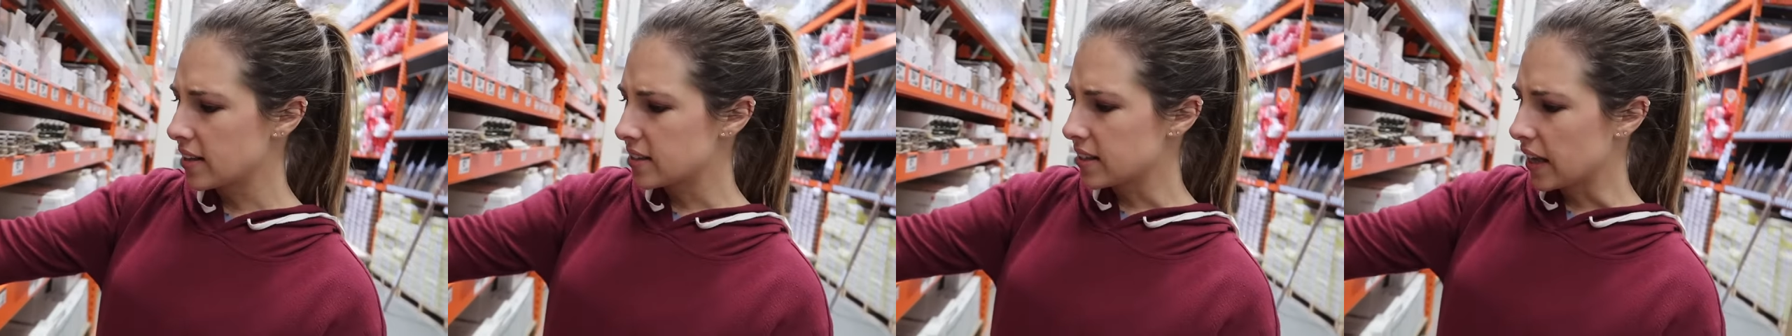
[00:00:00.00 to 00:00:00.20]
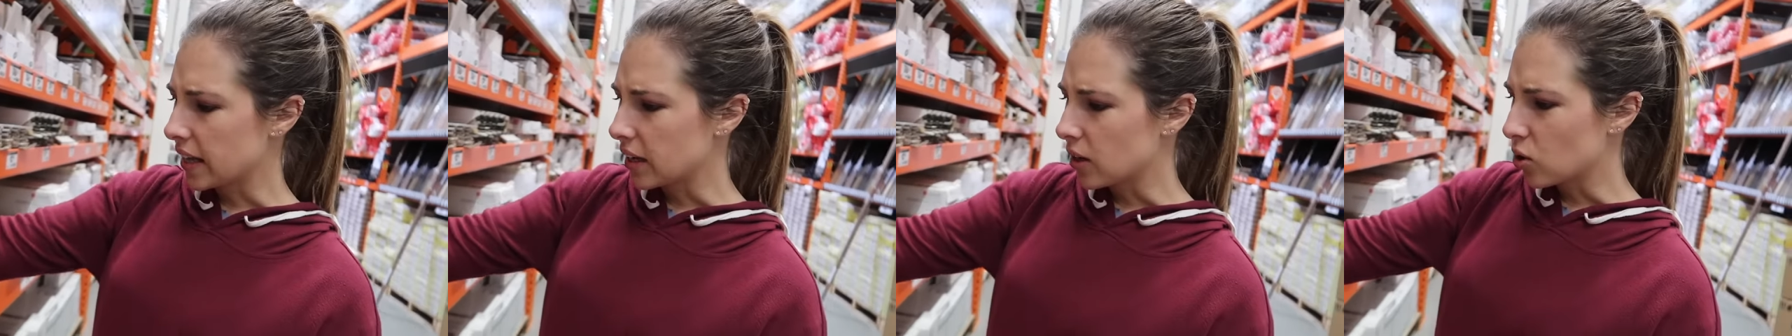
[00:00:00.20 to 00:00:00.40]

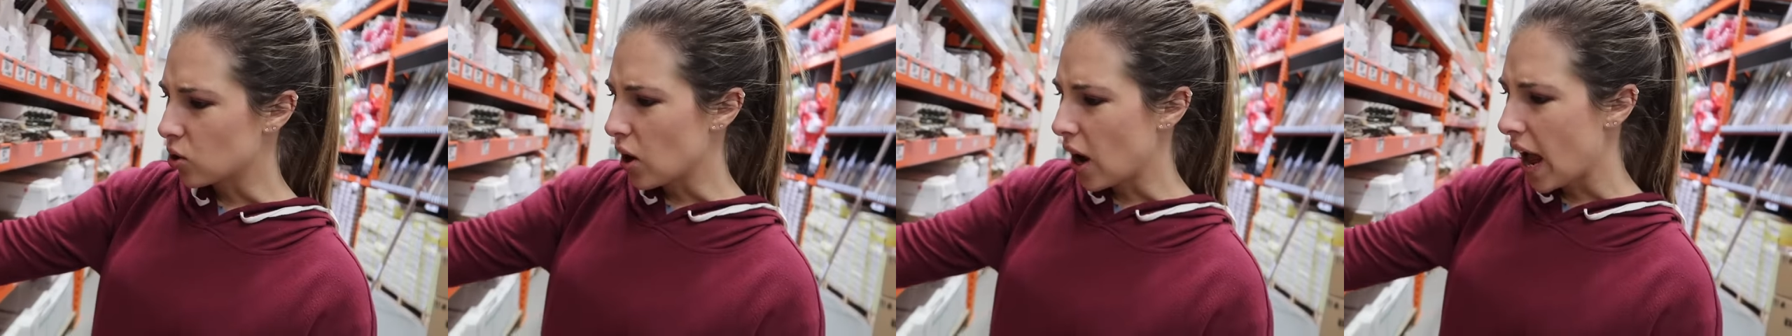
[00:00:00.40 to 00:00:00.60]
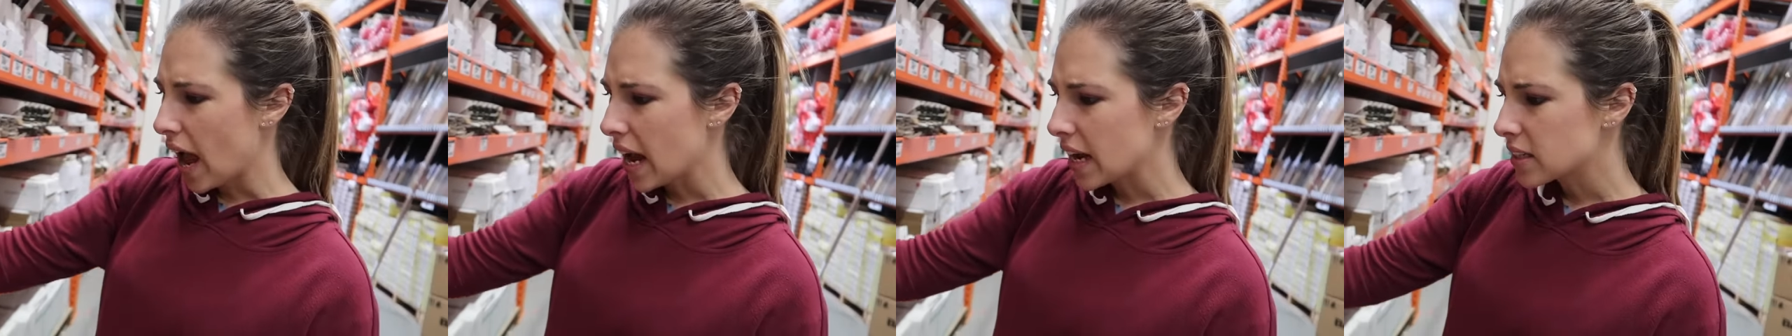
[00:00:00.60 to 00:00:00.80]
It's like
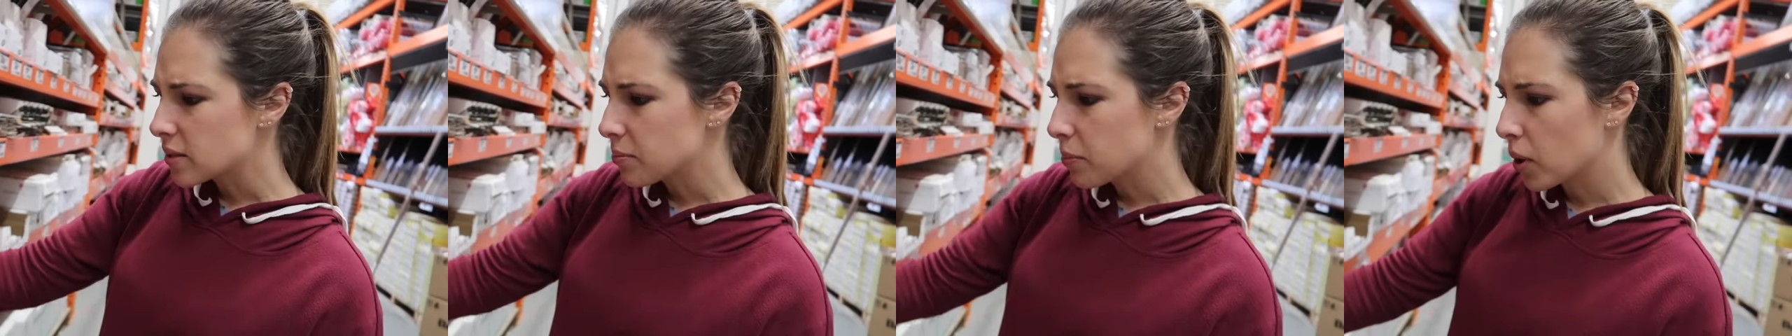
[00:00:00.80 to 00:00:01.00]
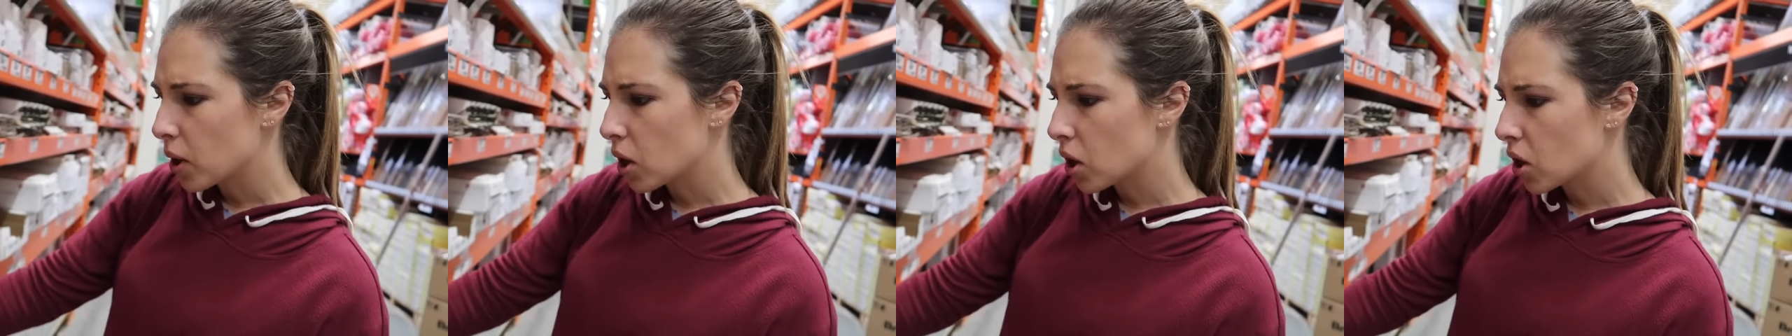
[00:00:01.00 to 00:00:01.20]
cracked
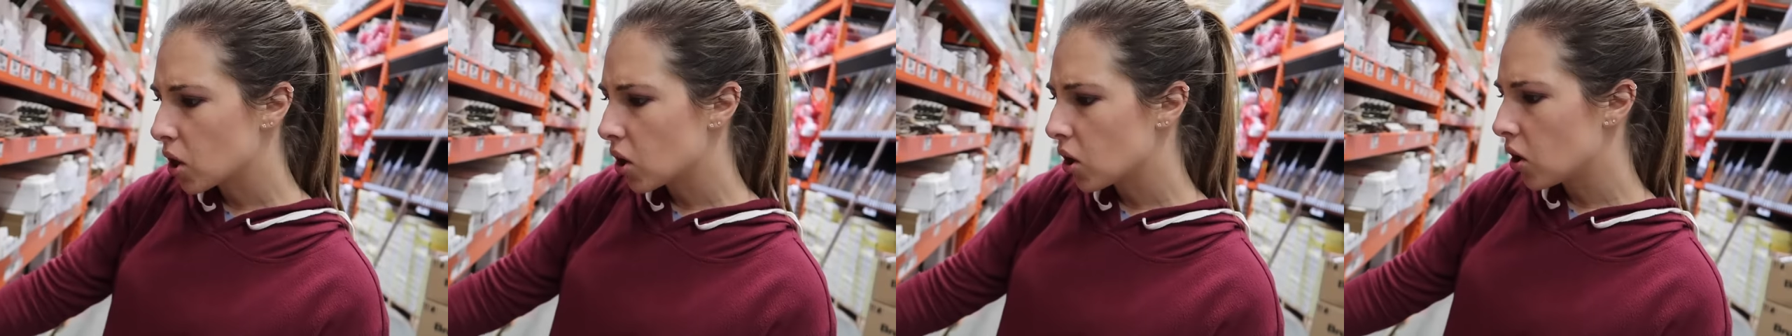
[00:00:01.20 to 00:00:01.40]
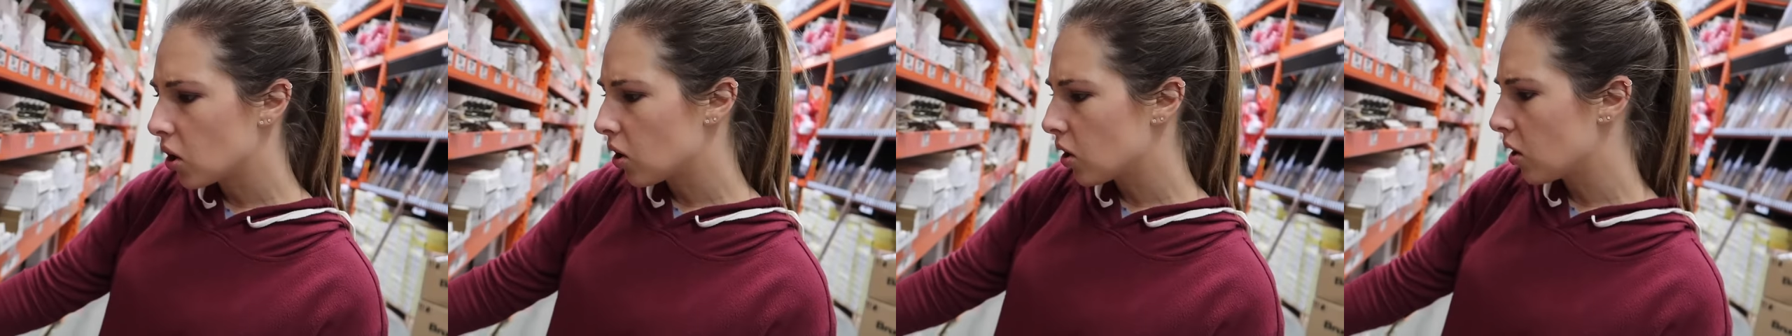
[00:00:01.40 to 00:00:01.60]

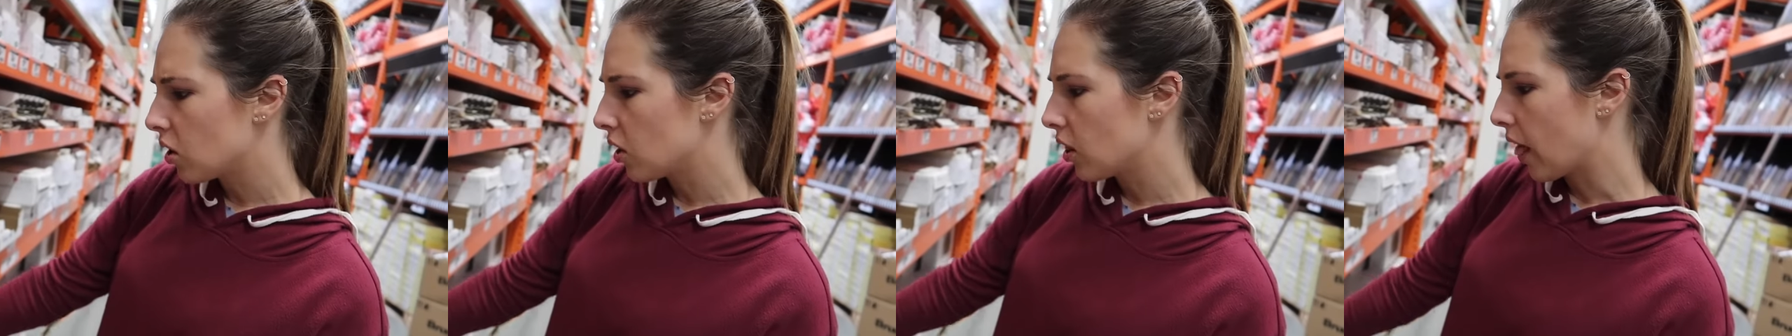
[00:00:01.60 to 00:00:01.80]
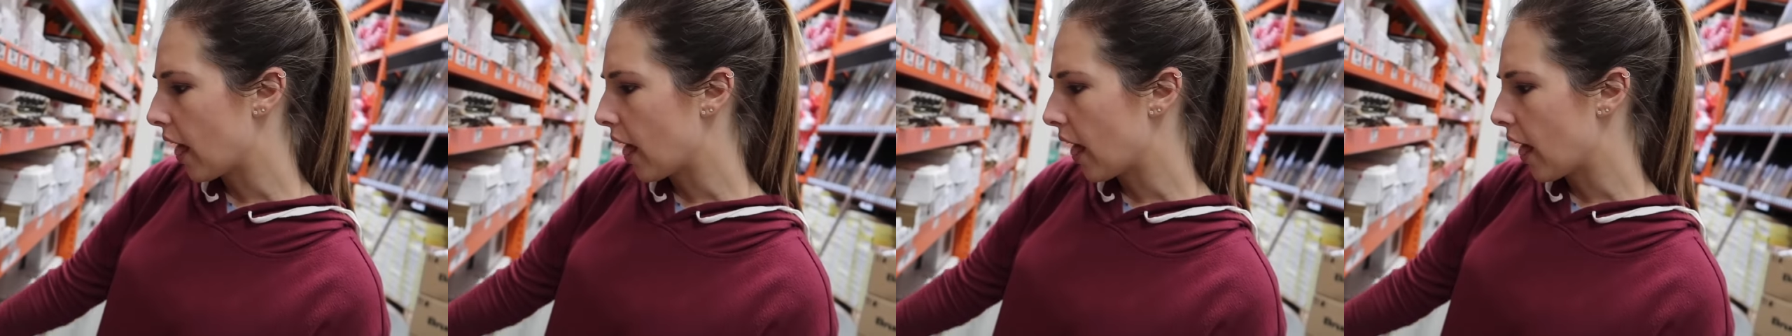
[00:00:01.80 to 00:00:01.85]
pearl,